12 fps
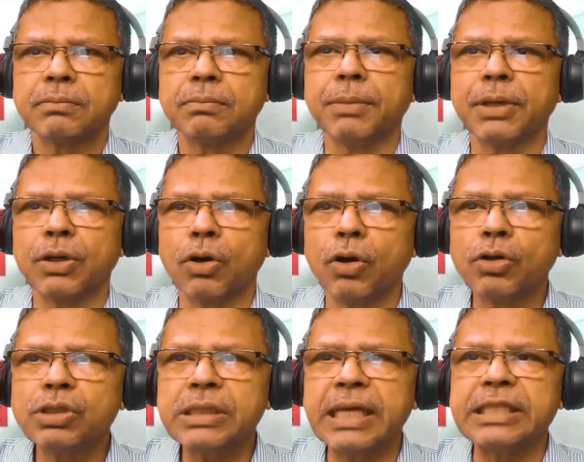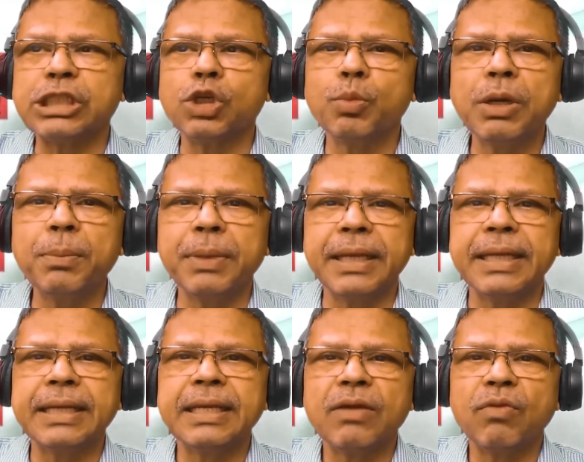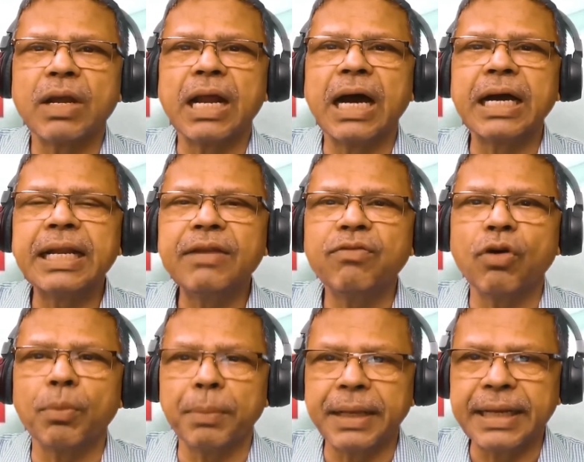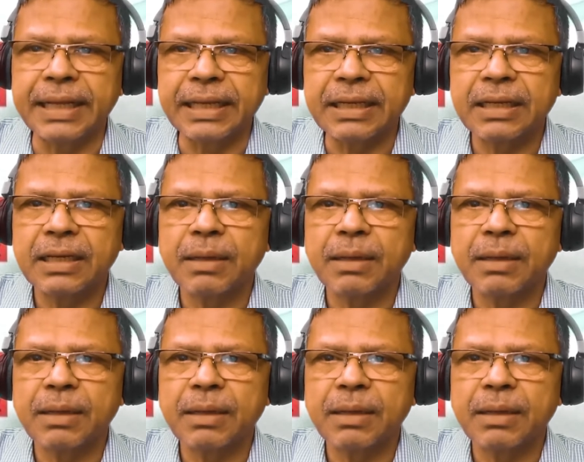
Because as human beings, we are hungry for meaning.